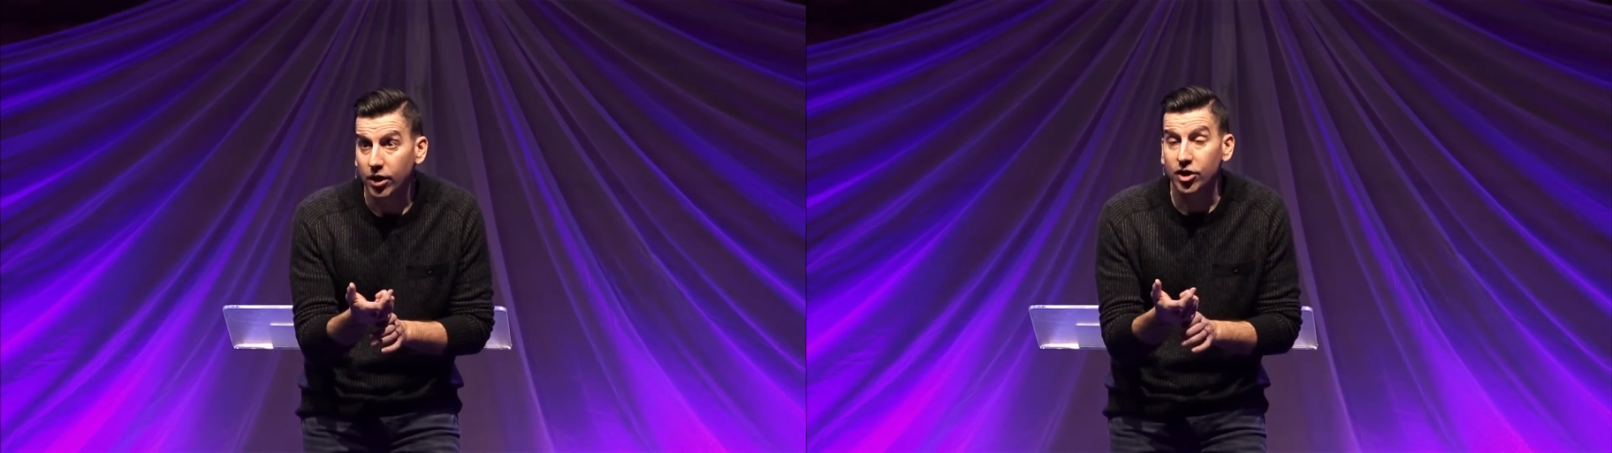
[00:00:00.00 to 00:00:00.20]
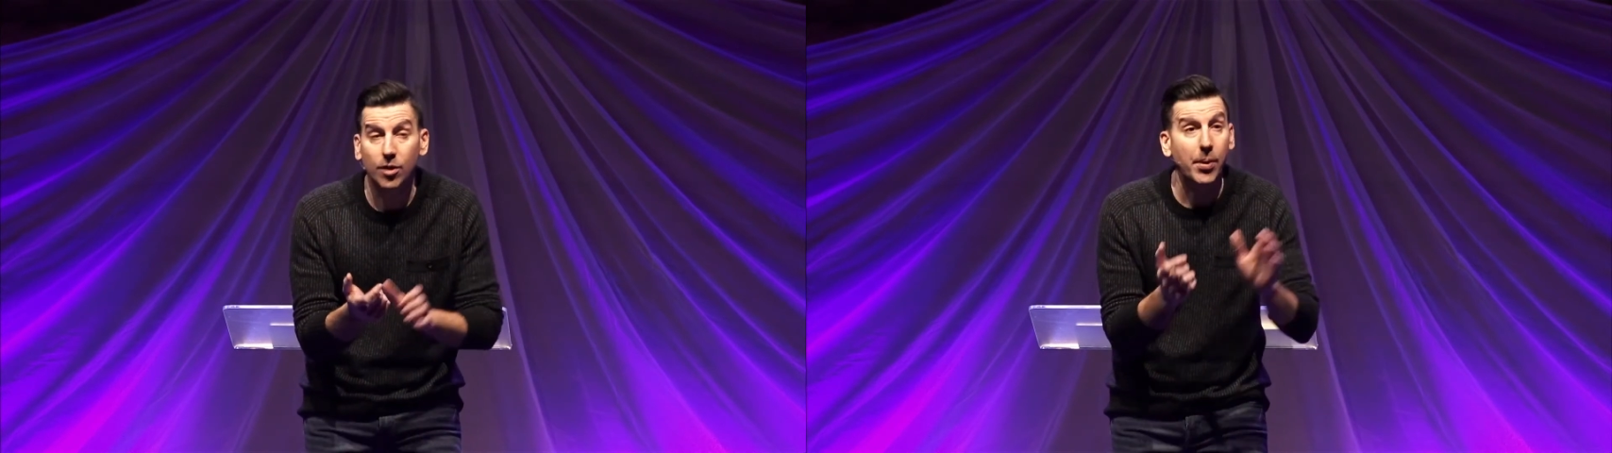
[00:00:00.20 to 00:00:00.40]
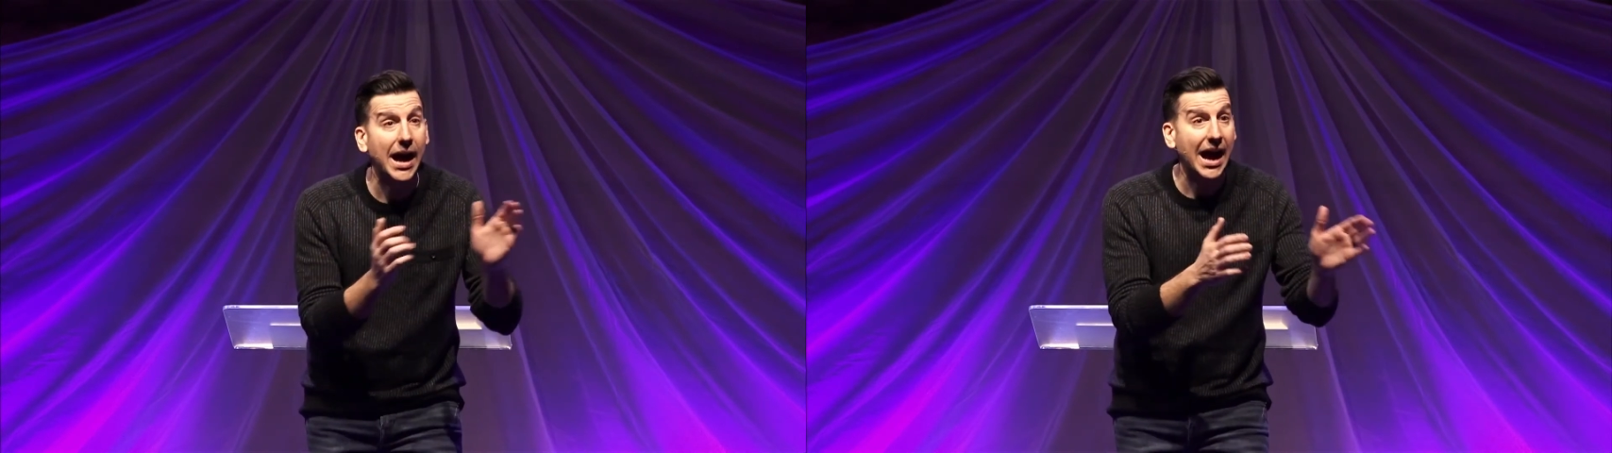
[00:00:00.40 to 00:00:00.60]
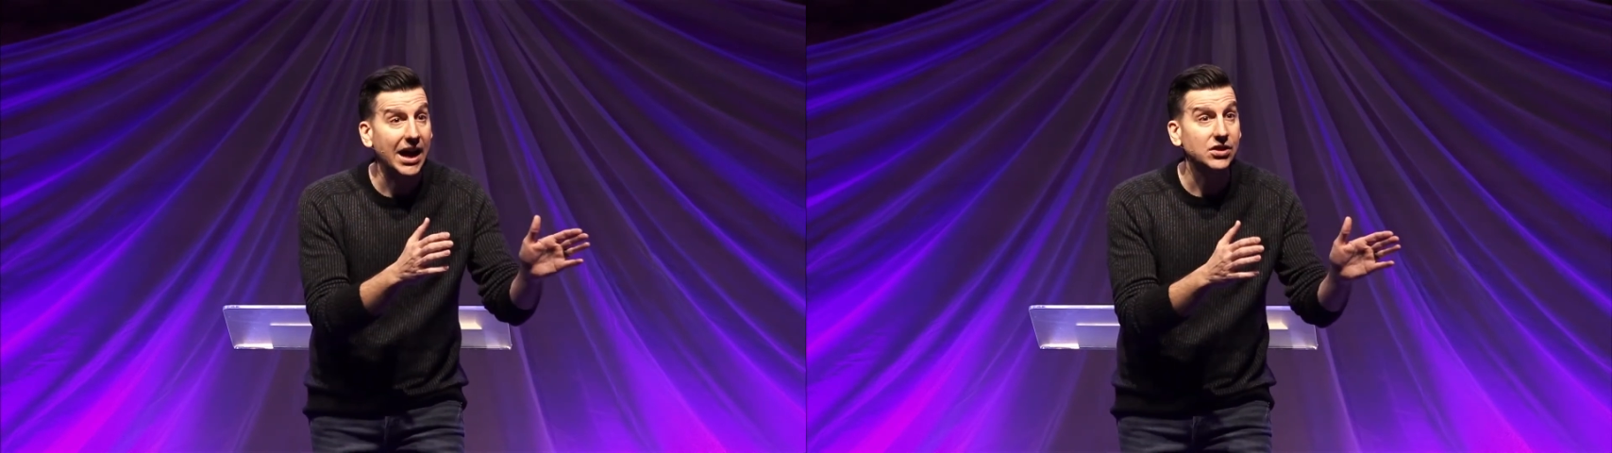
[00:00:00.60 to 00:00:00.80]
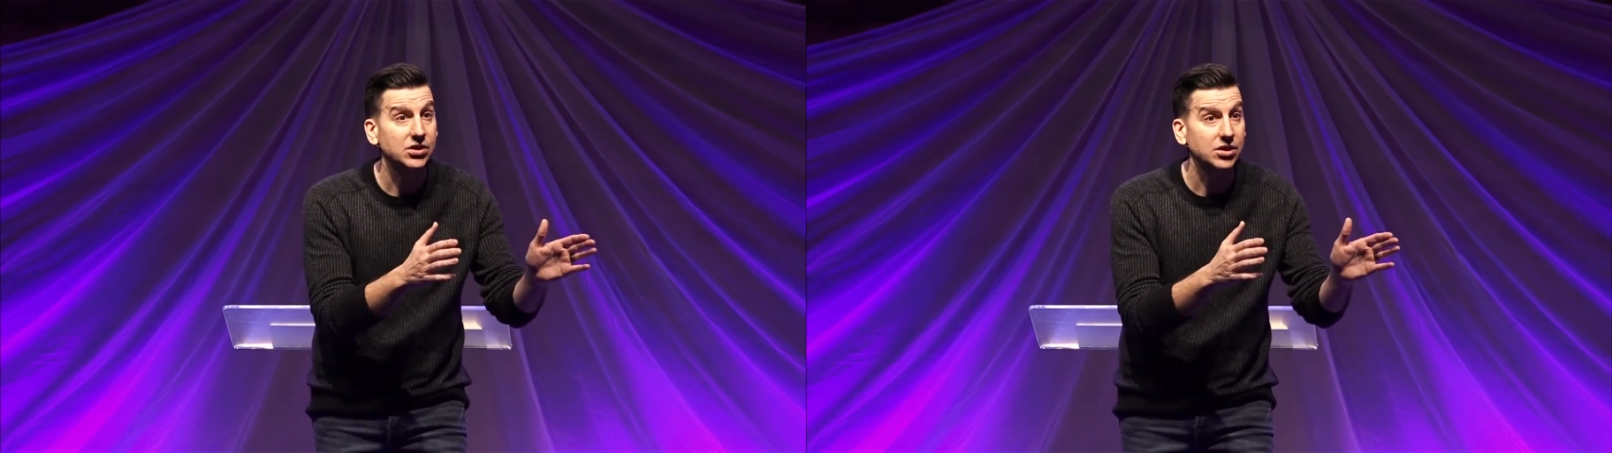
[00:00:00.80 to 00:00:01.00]
Your
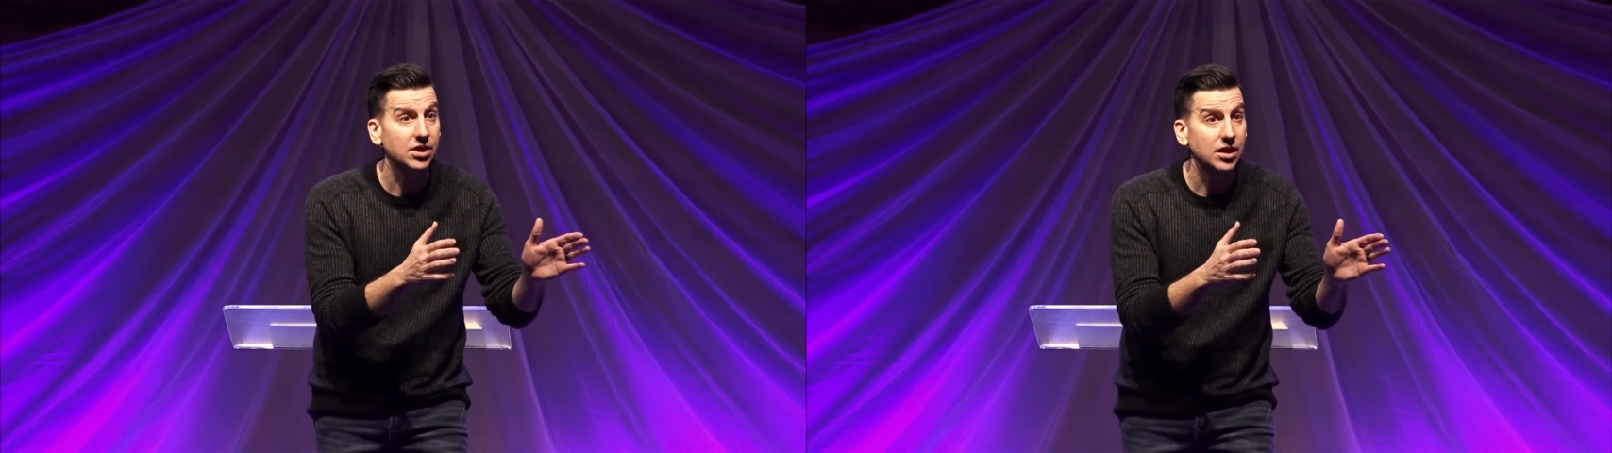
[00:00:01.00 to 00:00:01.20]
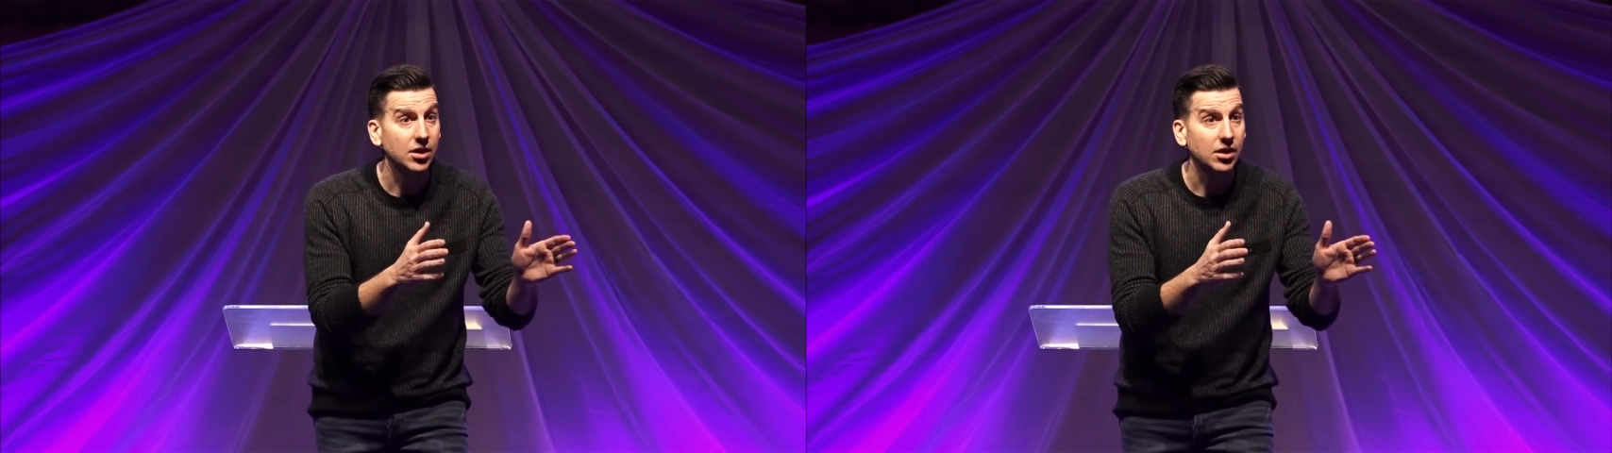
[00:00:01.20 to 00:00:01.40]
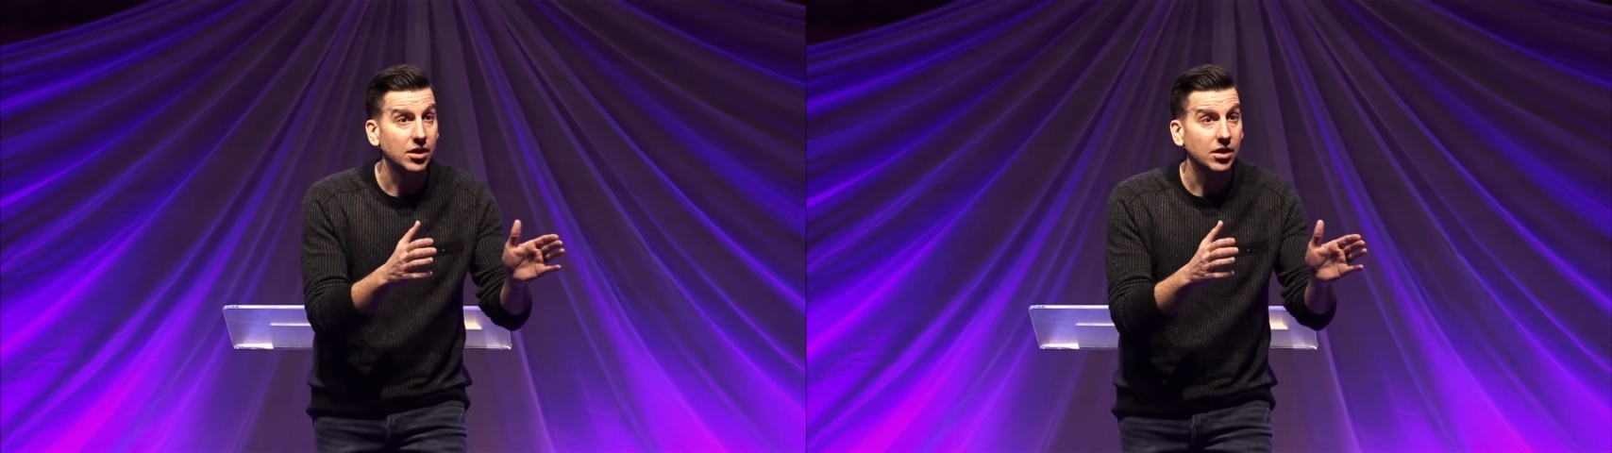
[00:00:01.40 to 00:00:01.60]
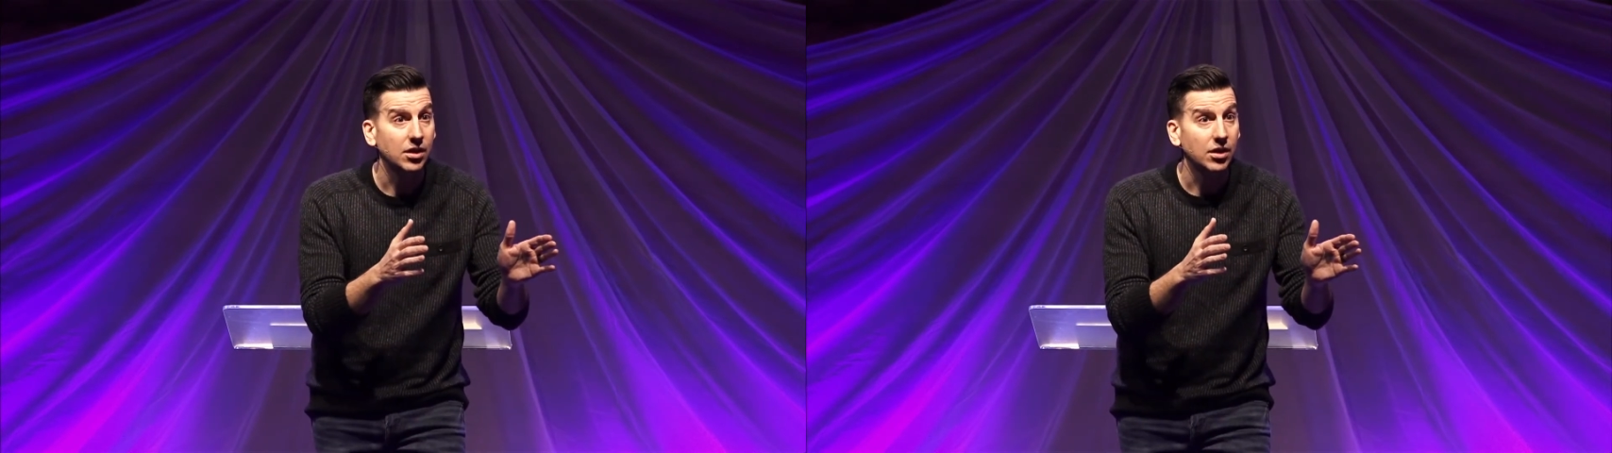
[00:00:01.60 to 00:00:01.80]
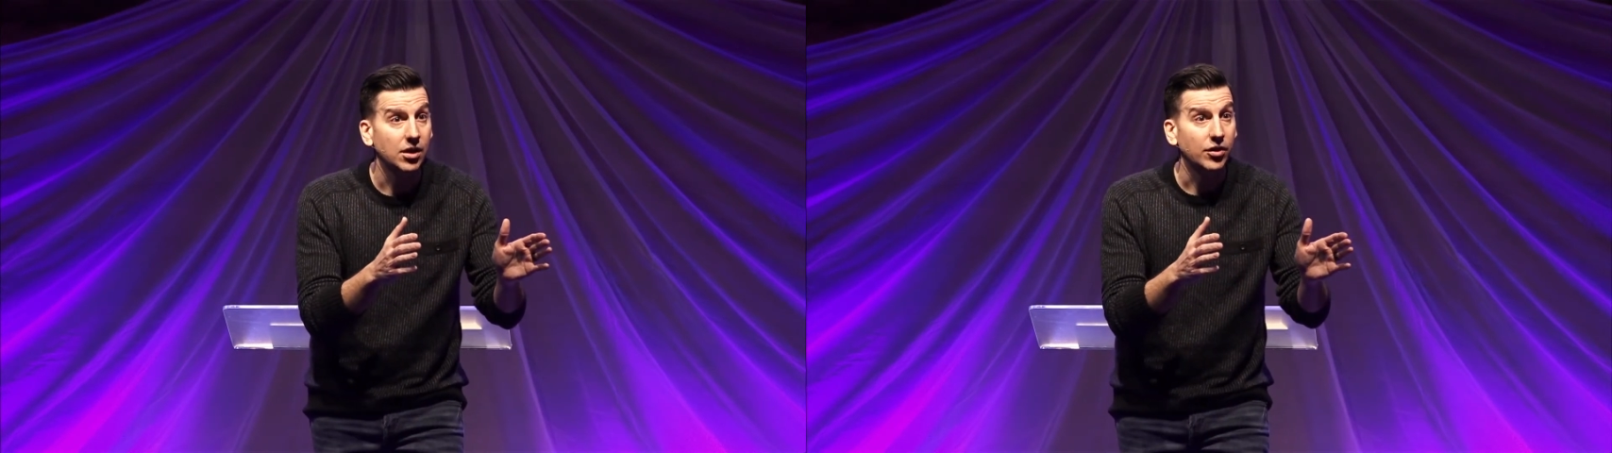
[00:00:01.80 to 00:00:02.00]
past,
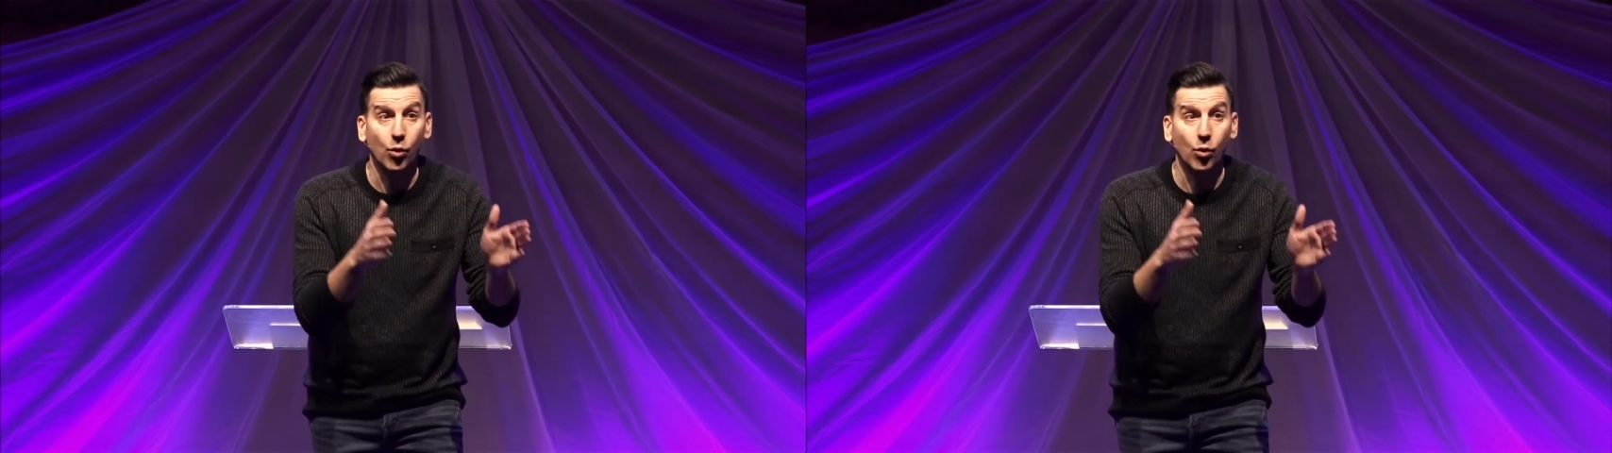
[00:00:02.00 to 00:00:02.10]
the